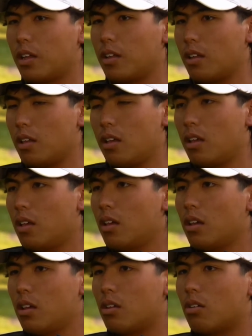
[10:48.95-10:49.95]
And,
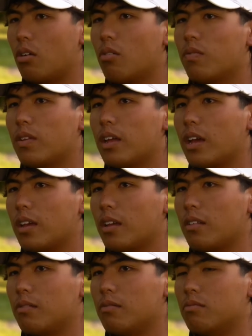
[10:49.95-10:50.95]
you know, hopefully I
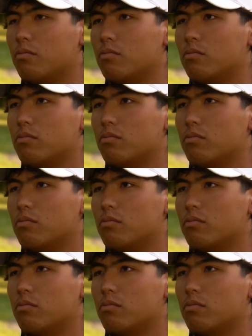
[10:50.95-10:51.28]
can,